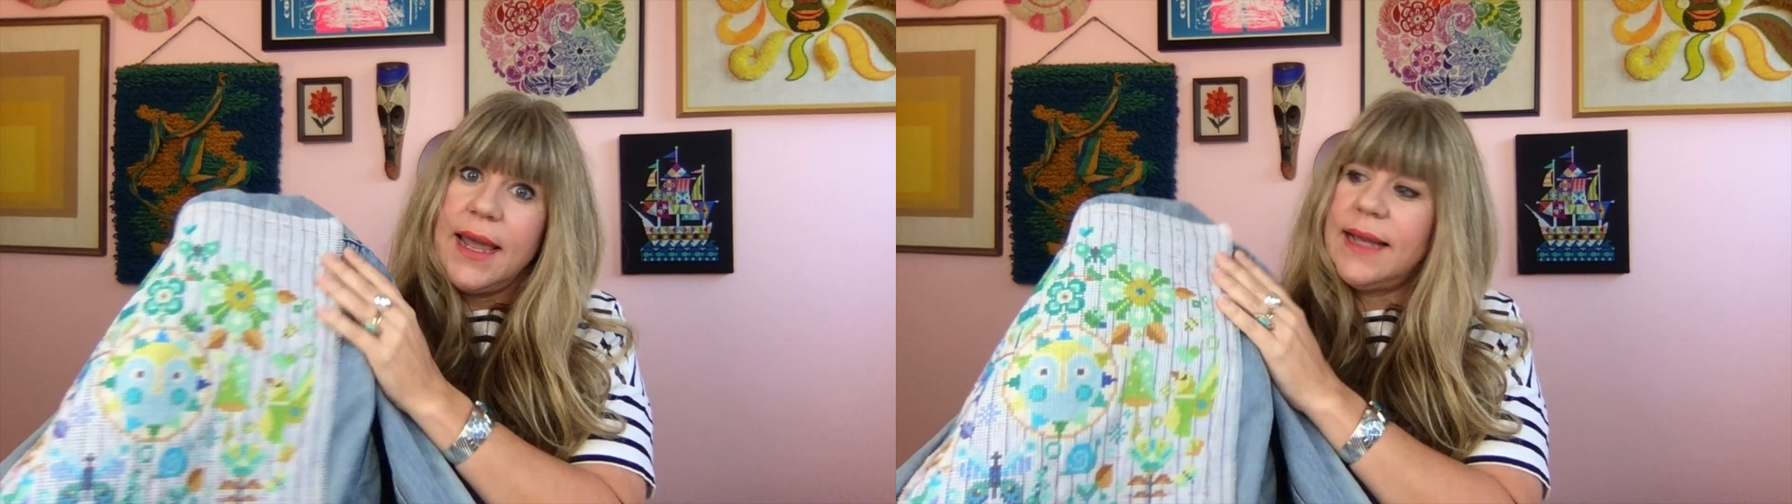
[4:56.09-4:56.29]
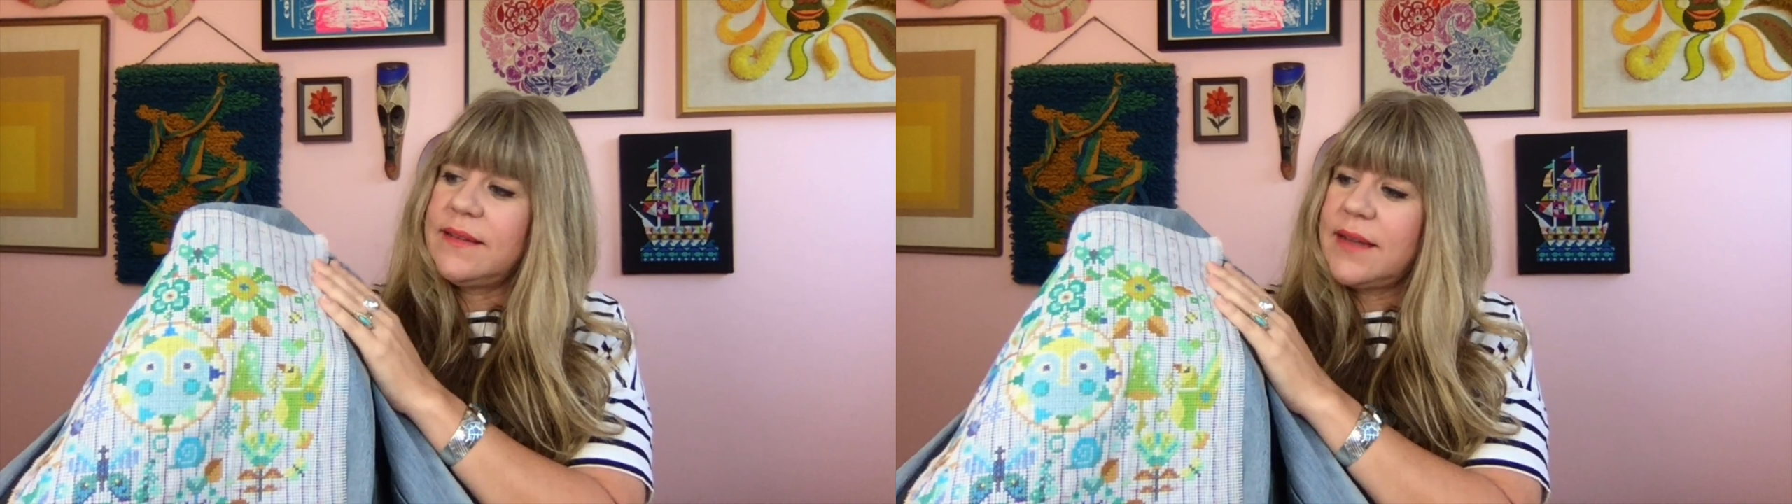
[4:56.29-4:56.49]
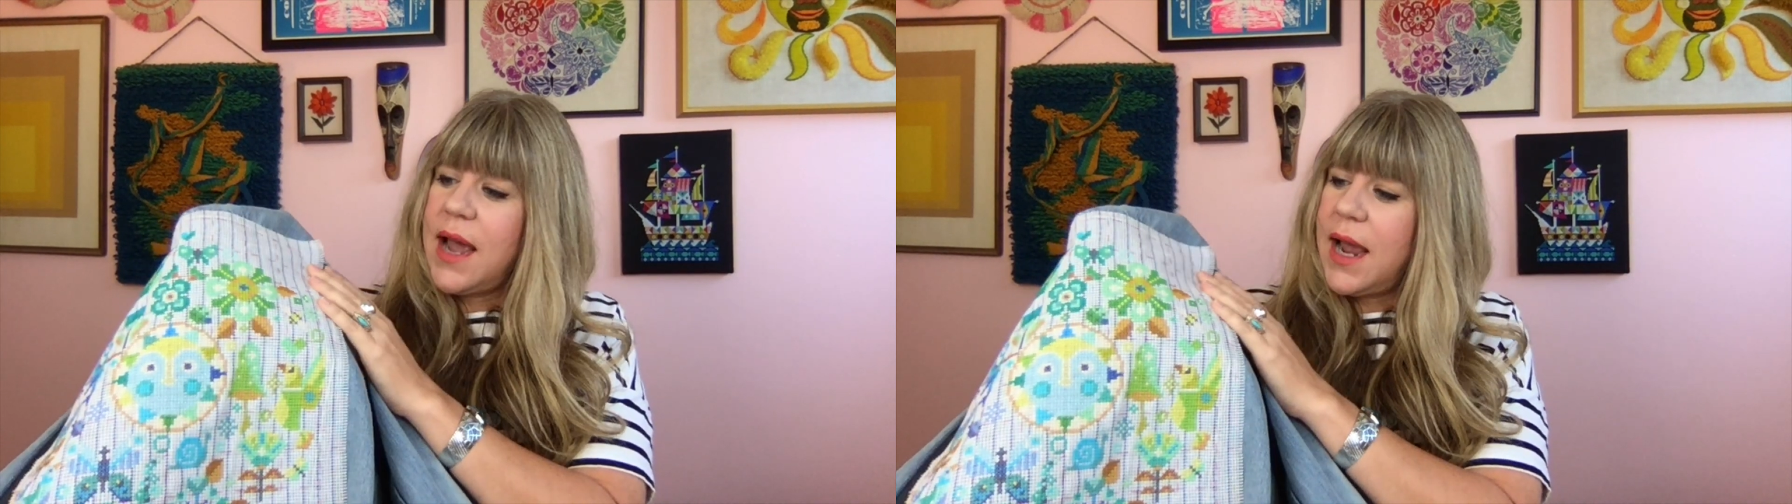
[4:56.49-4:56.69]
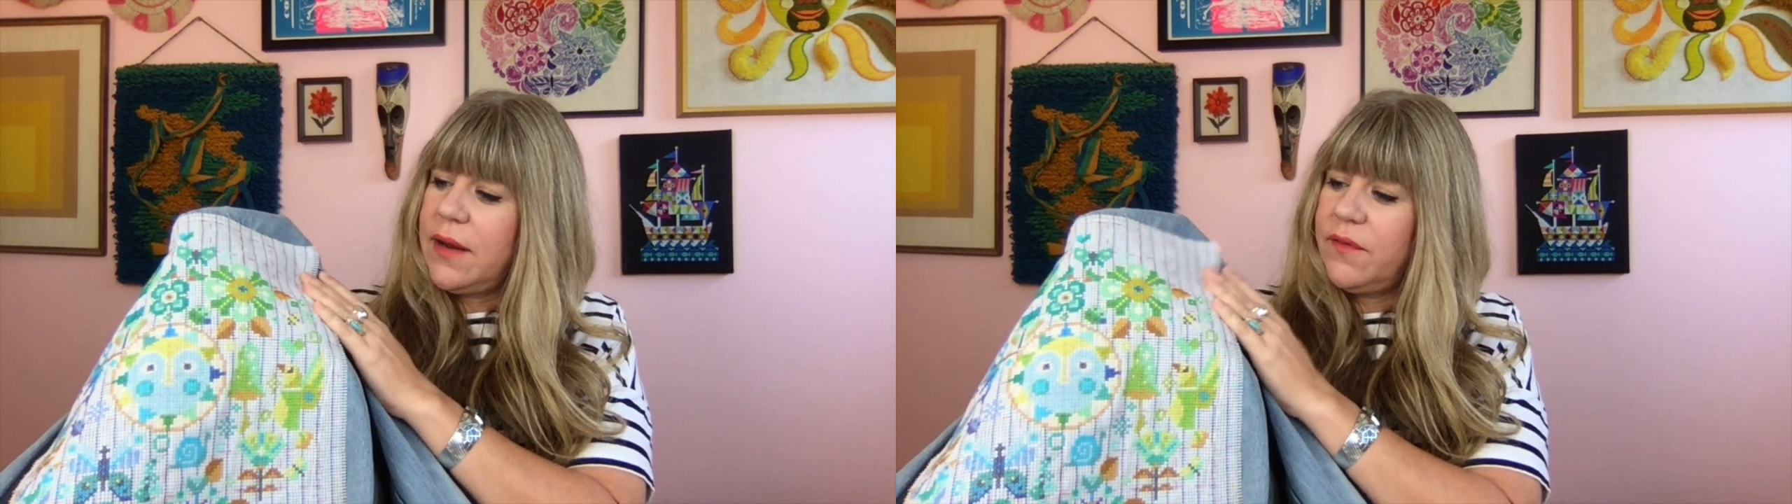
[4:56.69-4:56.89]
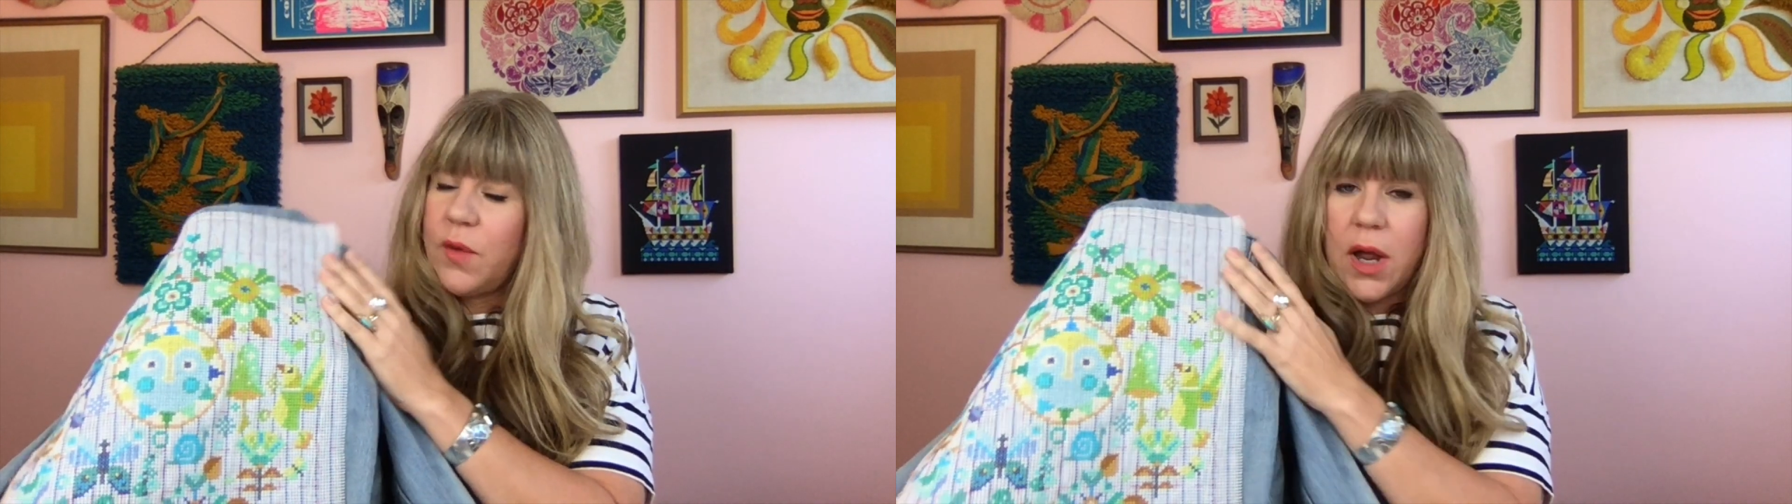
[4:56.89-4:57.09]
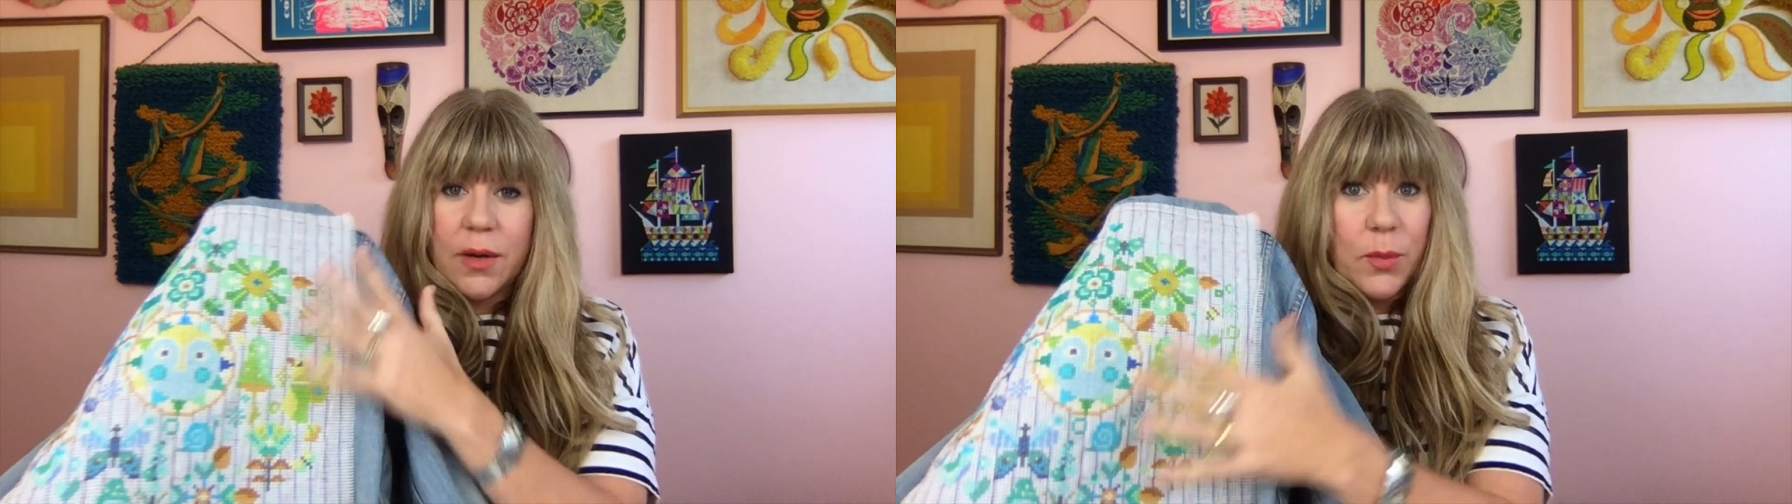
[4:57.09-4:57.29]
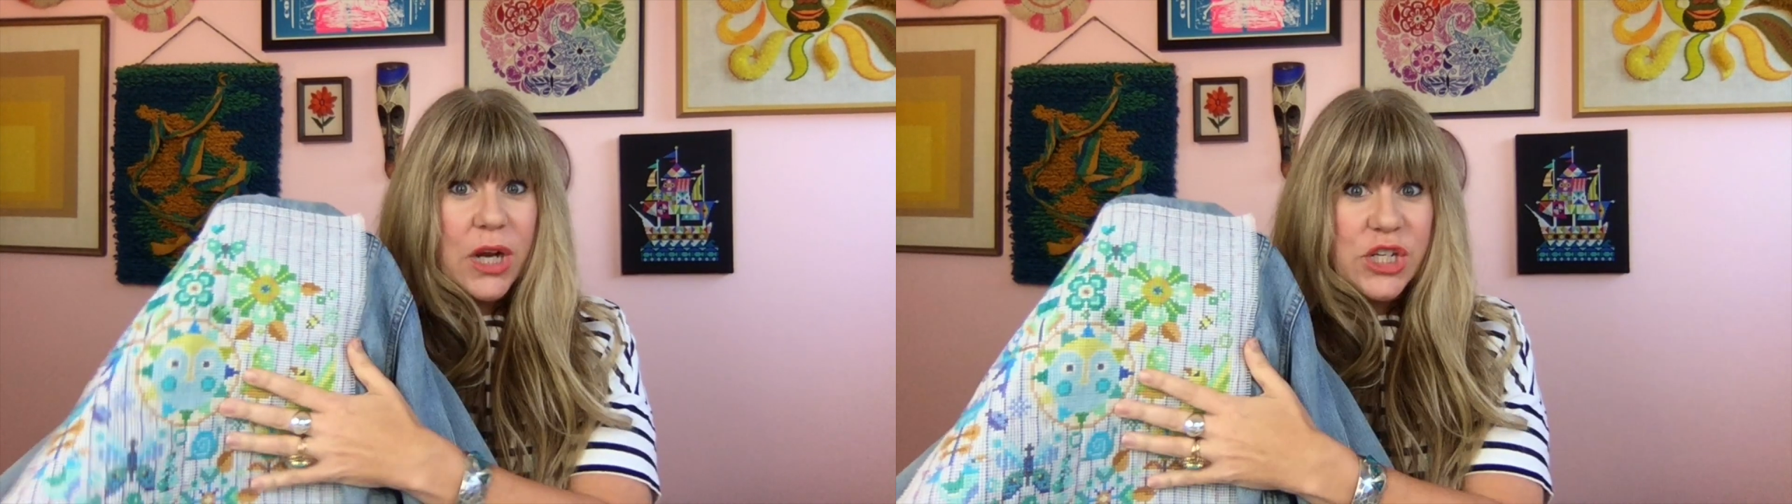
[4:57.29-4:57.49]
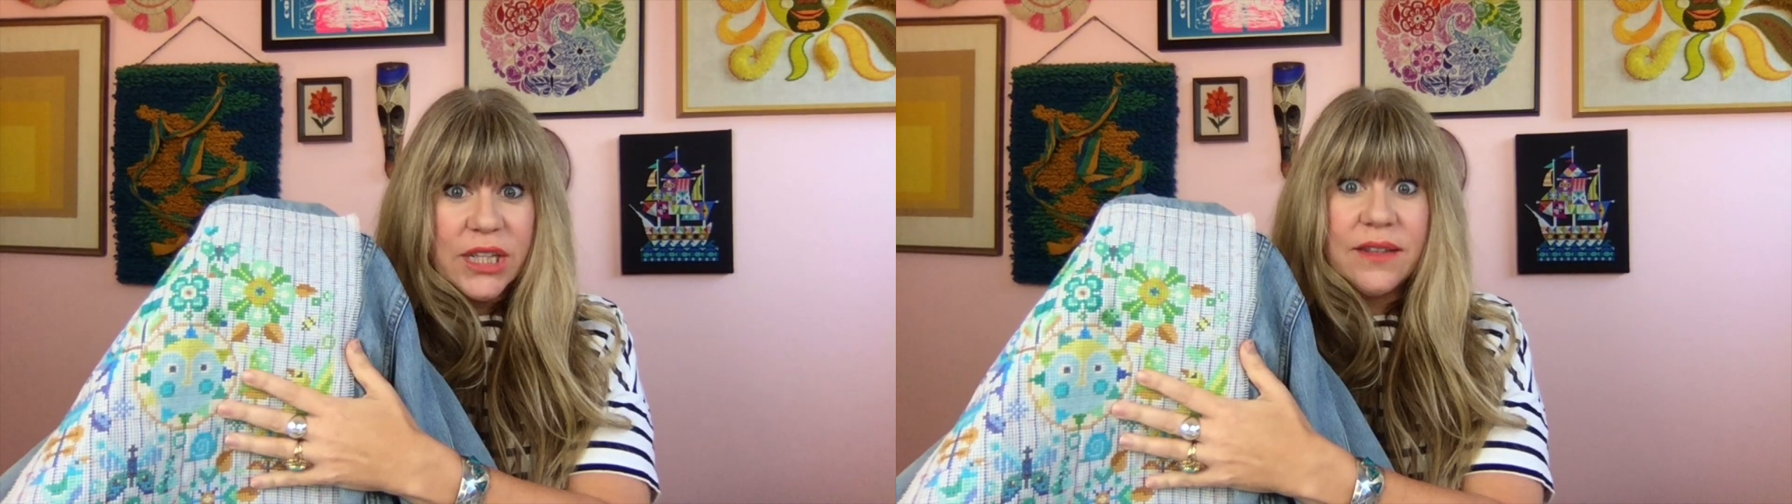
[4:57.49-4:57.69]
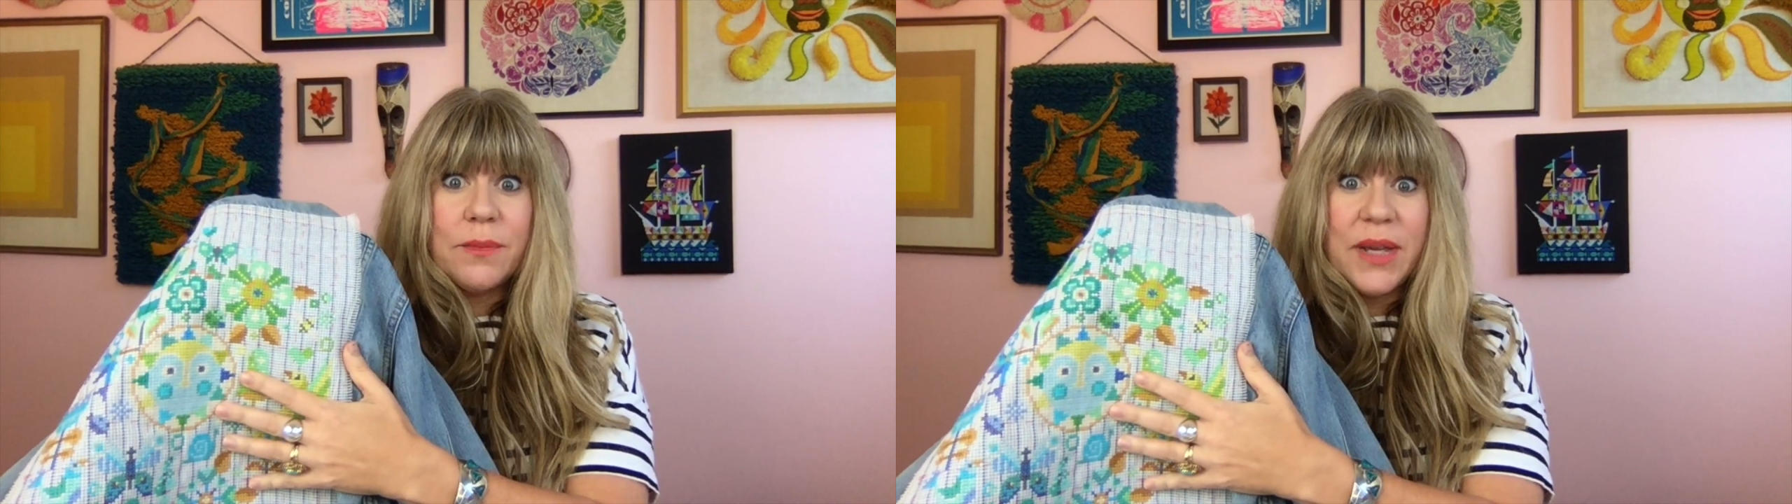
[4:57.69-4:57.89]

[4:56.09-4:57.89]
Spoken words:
It's kind of, on a project this